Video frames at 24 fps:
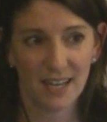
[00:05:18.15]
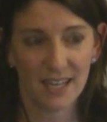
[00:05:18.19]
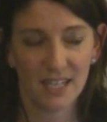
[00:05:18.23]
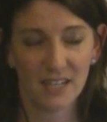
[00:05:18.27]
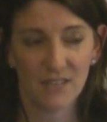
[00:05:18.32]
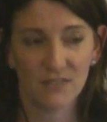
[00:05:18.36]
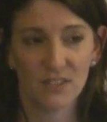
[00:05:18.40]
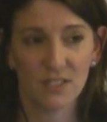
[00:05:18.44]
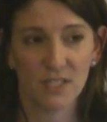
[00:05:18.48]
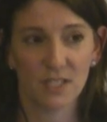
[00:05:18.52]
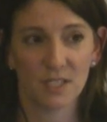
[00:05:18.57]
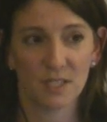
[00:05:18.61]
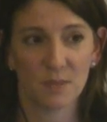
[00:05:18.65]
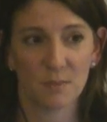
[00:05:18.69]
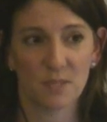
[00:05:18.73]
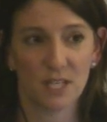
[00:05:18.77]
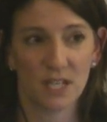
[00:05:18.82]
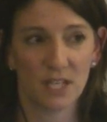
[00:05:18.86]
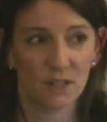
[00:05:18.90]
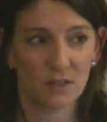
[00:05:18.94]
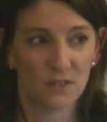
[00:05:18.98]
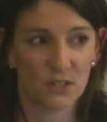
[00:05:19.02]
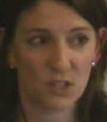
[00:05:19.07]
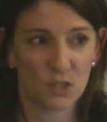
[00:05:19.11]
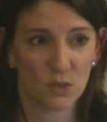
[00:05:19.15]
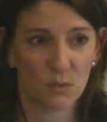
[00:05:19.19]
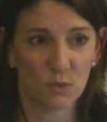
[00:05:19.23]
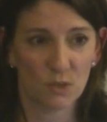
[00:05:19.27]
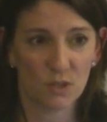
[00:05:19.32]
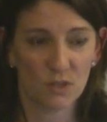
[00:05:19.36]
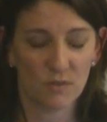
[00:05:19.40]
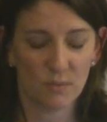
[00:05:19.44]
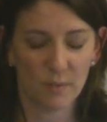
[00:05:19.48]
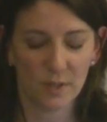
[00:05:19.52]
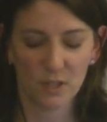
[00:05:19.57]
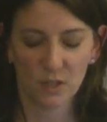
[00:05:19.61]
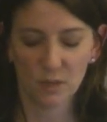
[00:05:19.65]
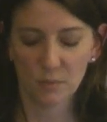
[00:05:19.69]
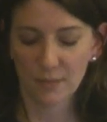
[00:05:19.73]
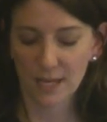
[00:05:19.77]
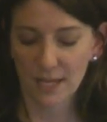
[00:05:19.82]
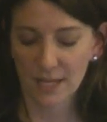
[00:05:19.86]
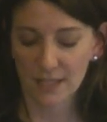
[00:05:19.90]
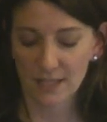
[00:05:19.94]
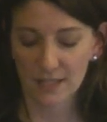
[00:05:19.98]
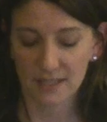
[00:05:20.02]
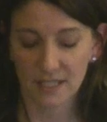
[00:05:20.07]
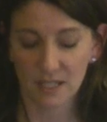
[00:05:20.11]
I had even done some television work for my old
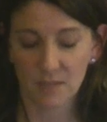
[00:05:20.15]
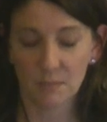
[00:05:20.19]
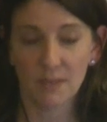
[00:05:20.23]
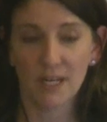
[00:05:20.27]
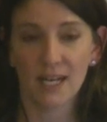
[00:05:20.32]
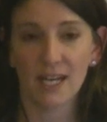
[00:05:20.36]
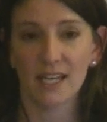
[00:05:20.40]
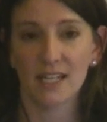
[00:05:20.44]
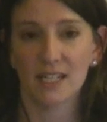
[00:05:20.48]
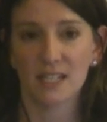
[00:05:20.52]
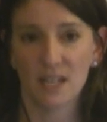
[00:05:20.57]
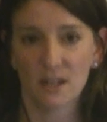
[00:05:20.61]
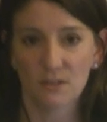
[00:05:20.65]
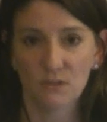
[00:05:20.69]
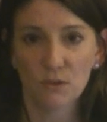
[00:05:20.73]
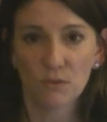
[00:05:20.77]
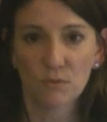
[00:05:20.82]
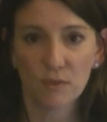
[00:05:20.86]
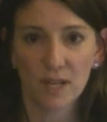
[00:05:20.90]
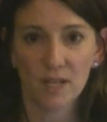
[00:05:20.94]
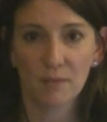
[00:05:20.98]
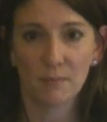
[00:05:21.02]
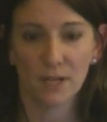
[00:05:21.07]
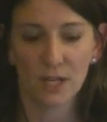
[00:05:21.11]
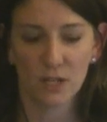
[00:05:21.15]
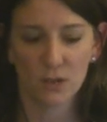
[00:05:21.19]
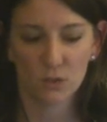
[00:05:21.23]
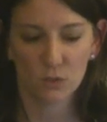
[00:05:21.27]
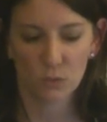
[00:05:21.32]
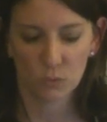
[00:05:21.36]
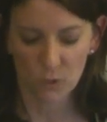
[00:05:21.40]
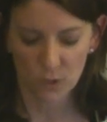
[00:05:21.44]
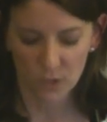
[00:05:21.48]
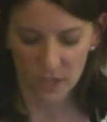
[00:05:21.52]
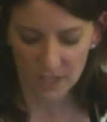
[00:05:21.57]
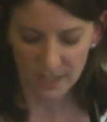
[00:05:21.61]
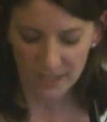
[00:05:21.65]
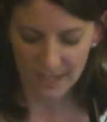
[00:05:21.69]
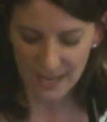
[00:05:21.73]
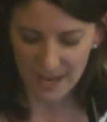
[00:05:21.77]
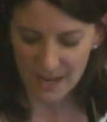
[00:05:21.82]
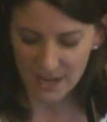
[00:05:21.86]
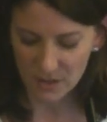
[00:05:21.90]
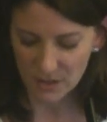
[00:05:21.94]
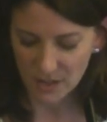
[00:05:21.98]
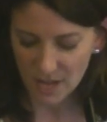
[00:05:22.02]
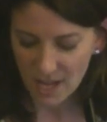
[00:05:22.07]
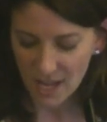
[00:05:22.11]
magazine, but I had never read my own work
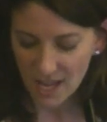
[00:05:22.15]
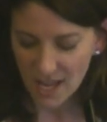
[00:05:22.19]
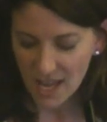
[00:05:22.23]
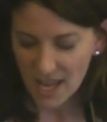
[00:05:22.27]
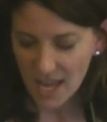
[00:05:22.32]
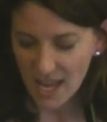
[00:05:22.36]
aloud.